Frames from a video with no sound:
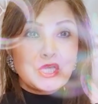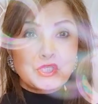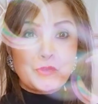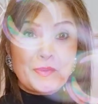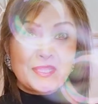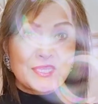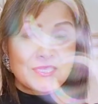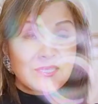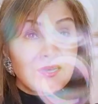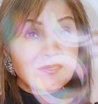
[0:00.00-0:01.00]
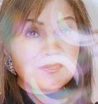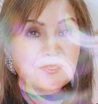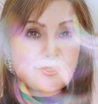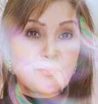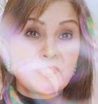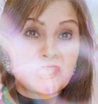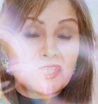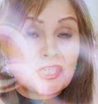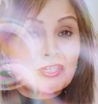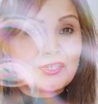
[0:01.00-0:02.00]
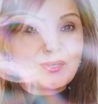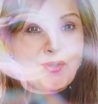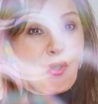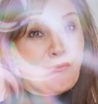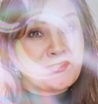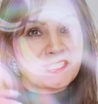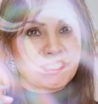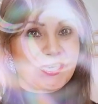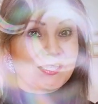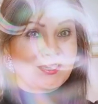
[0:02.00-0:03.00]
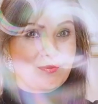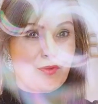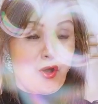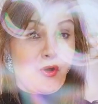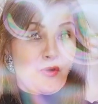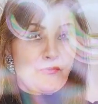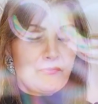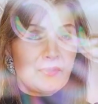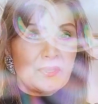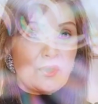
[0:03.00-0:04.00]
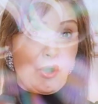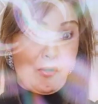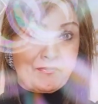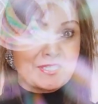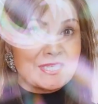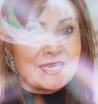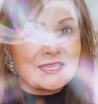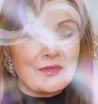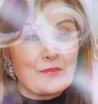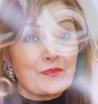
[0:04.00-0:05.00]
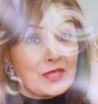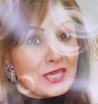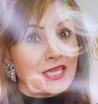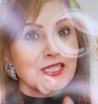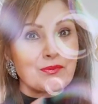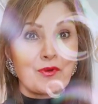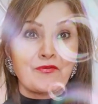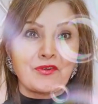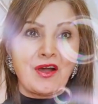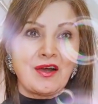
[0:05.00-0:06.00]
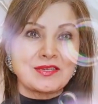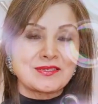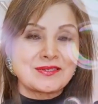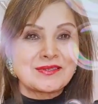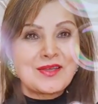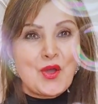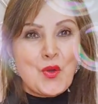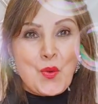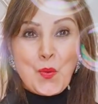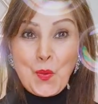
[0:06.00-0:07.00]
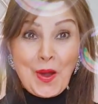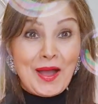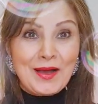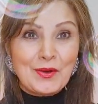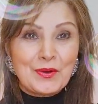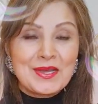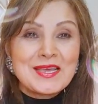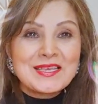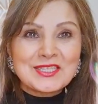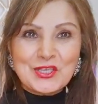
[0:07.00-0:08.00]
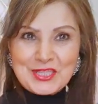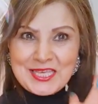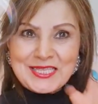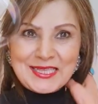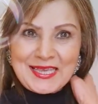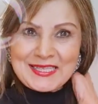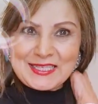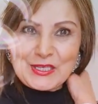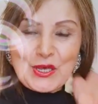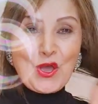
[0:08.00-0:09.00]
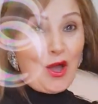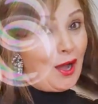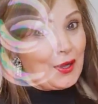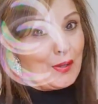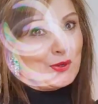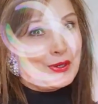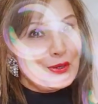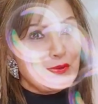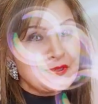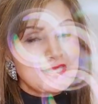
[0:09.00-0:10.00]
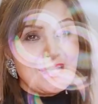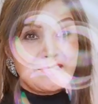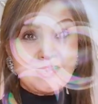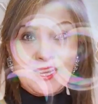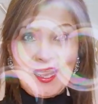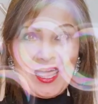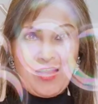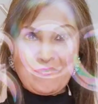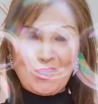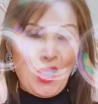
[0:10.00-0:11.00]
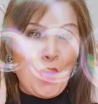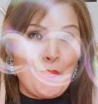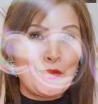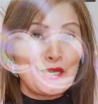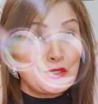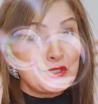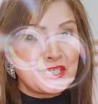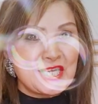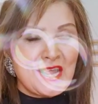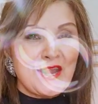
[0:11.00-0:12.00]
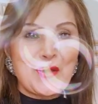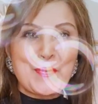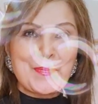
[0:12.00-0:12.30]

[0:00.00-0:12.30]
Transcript: to be the sons, to be the children of his kingdom, of his kingdom, the kingdom of God. Wow. So this is a good news that I have come to share.